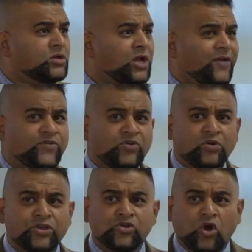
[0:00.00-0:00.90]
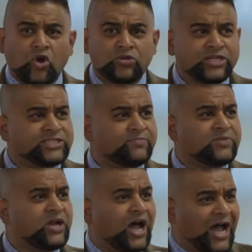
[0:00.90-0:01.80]
Are you holding
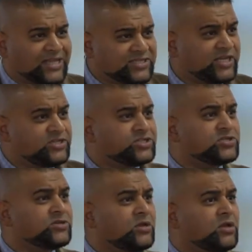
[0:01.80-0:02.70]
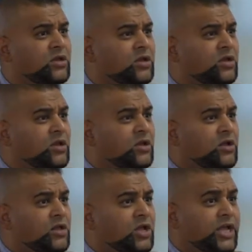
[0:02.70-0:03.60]
something hostage?
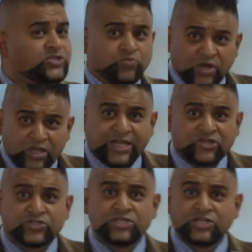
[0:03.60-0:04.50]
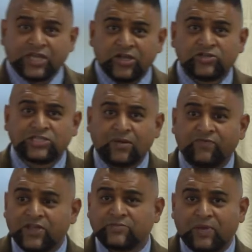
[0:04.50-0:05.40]
It's really interesting to hear some
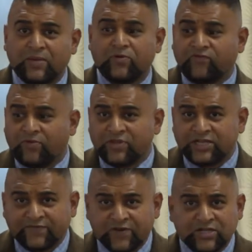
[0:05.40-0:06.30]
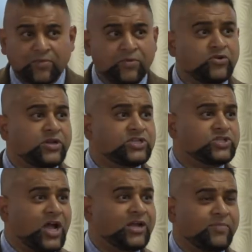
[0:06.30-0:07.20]
of these people from the different communities
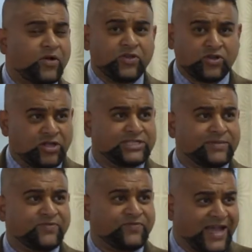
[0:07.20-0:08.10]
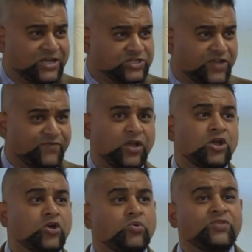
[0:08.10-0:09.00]
talk about the concept of cash giving
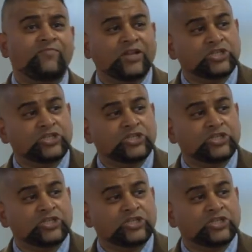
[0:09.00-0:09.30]
when they've been